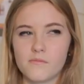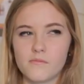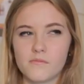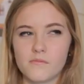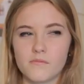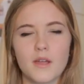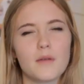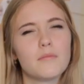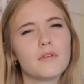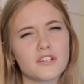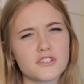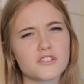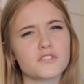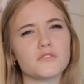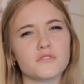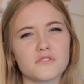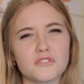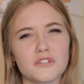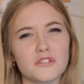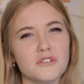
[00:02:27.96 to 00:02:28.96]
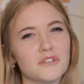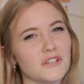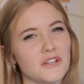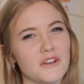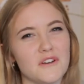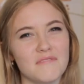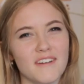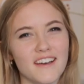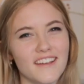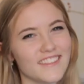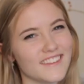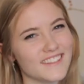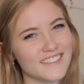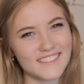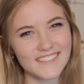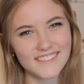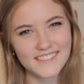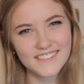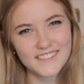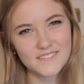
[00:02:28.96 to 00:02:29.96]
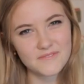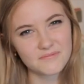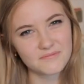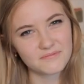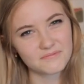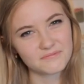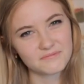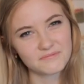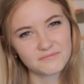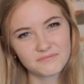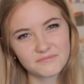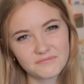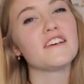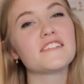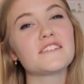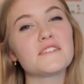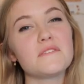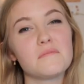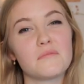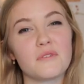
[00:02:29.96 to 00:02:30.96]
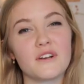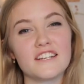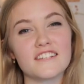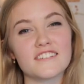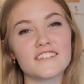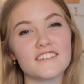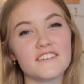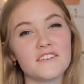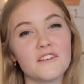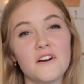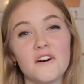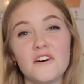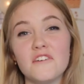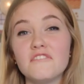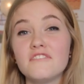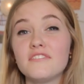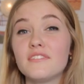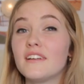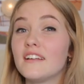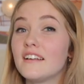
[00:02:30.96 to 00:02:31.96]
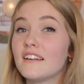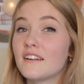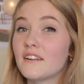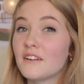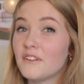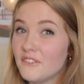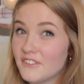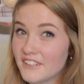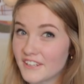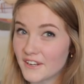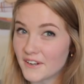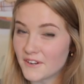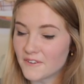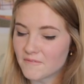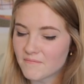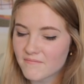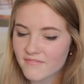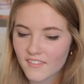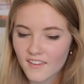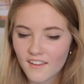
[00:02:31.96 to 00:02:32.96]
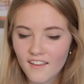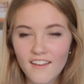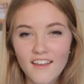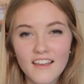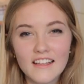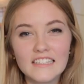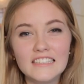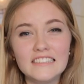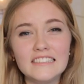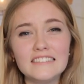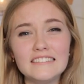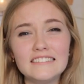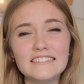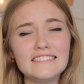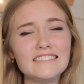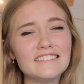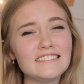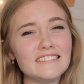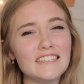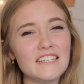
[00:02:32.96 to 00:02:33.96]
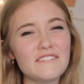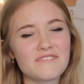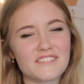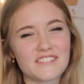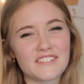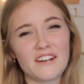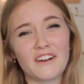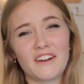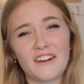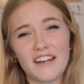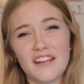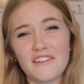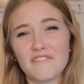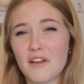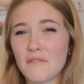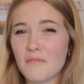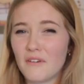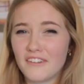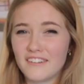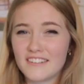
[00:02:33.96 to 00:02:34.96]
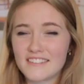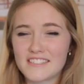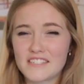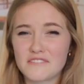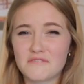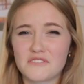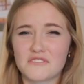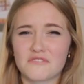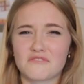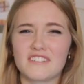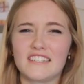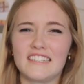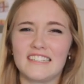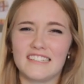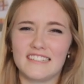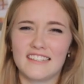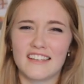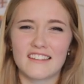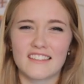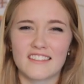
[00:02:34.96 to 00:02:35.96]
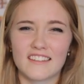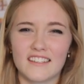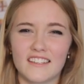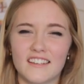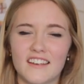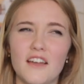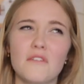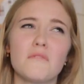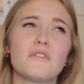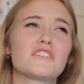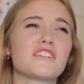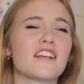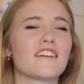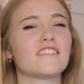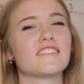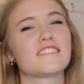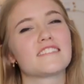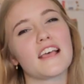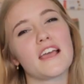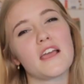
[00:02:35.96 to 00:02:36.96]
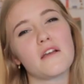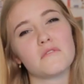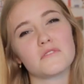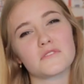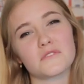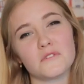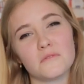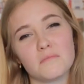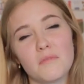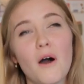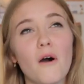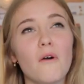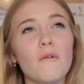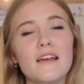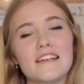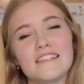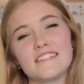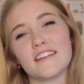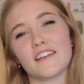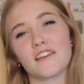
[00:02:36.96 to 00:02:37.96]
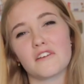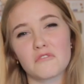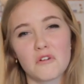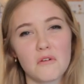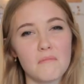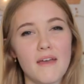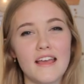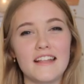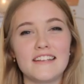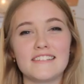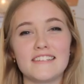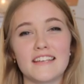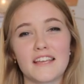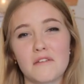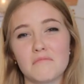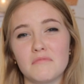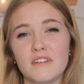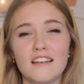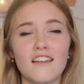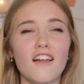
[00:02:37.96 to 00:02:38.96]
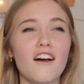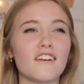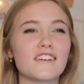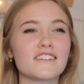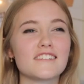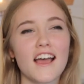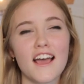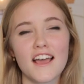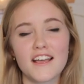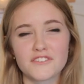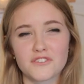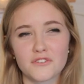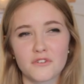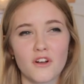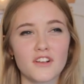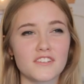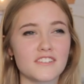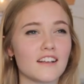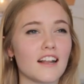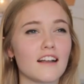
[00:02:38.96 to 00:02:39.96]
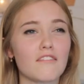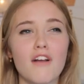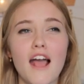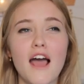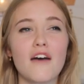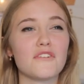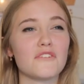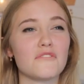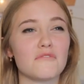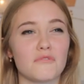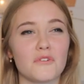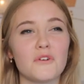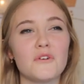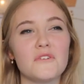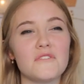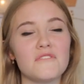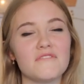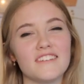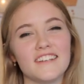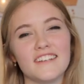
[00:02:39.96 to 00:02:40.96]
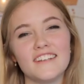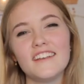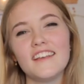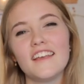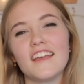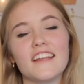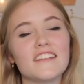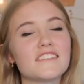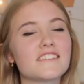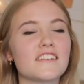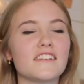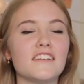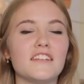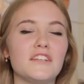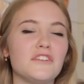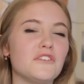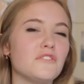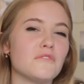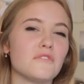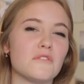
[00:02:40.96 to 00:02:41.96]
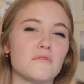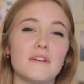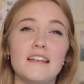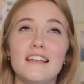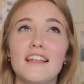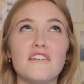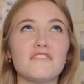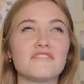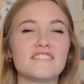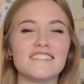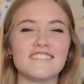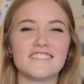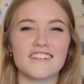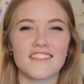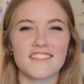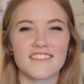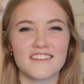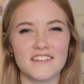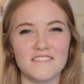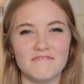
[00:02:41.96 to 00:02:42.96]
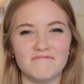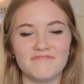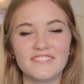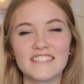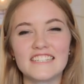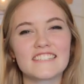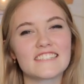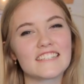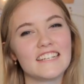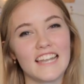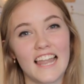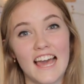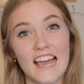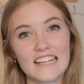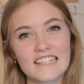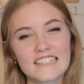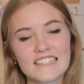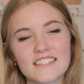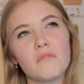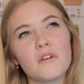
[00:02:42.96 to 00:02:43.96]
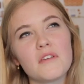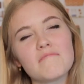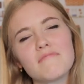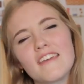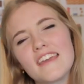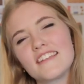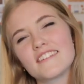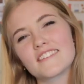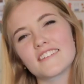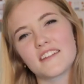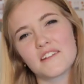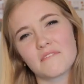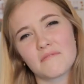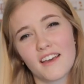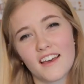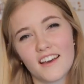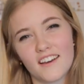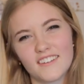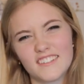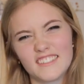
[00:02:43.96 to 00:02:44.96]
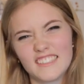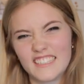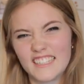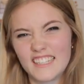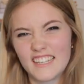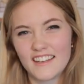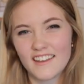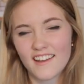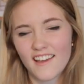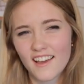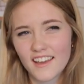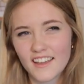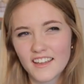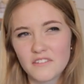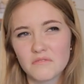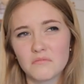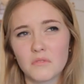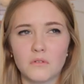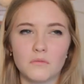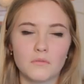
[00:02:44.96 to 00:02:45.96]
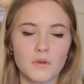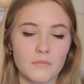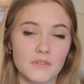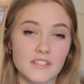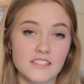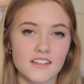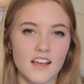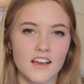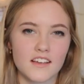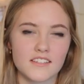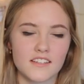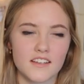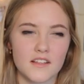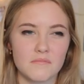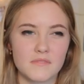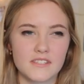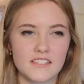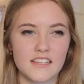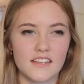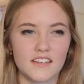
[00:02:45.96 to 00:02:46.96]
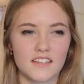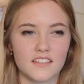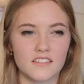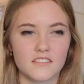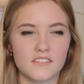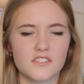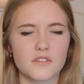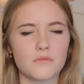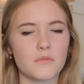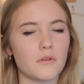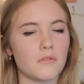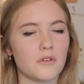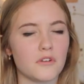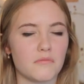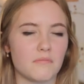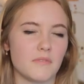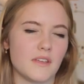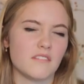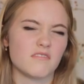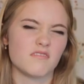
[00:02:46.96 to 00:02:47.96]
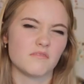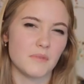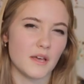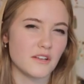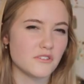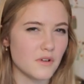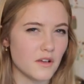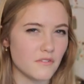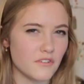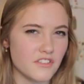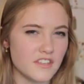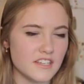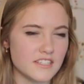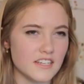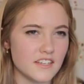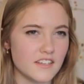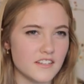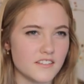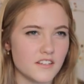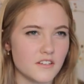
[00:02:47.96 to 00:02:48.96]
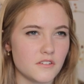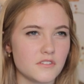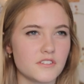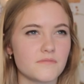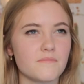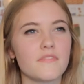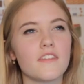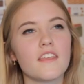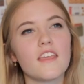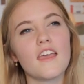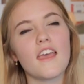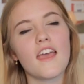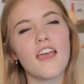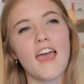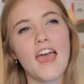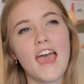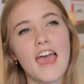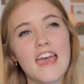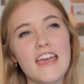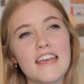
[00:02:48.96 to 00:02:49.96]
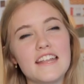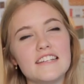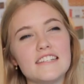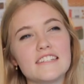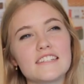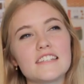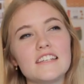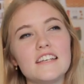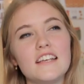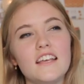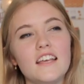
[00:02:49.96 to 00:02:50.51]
Maybe I should talk to Claudio about this. My first impression of Claudio. Oh, I'm sorry, if I'm honest, it was really nothing. I wish I could say it was all poetic and romantic and we locked eyes across a crowded room and instantly knew that we loved each other, but alas. We met in about year 9, well, when we started at Messina, so we would have been about 12 or 13 years old, and